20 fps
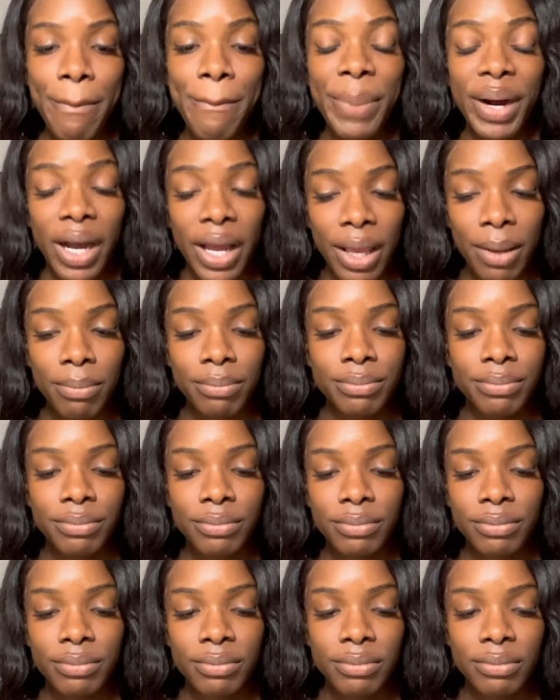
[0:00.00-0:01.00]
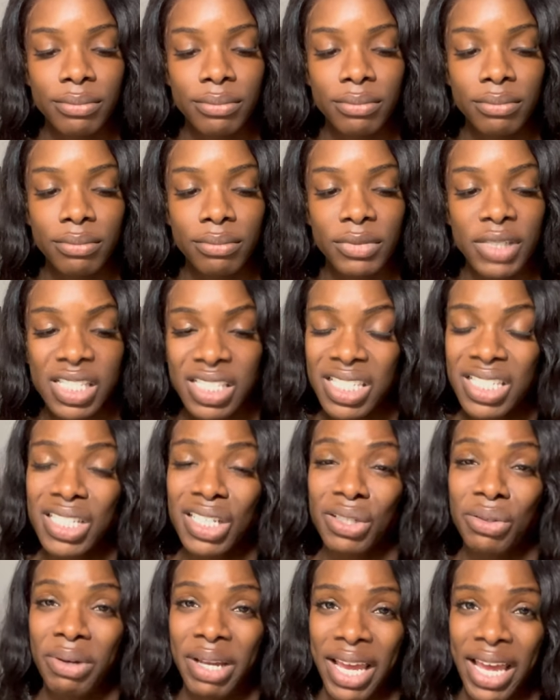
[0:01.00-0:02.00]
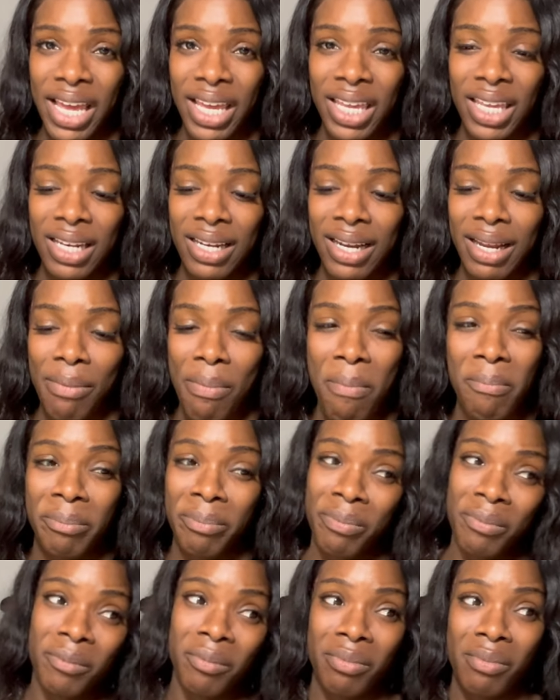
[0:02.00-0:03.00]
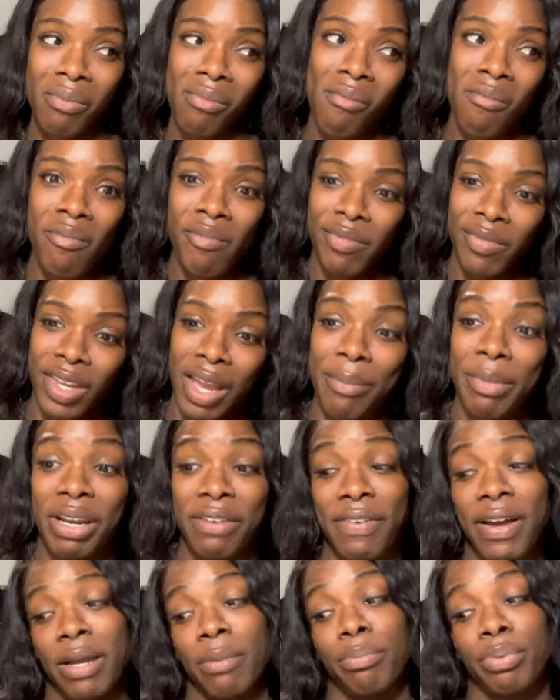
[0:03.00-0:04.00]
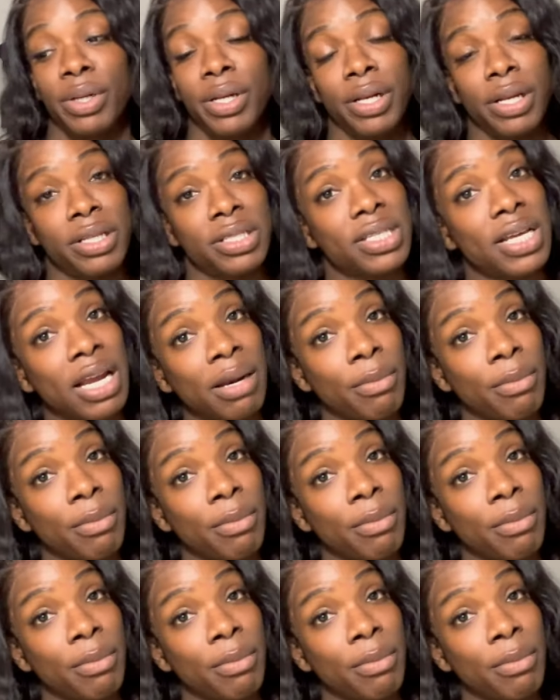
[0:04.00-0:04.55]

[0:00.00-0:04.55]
But it's just a little gaggy. Like, I mean, if I could put it inside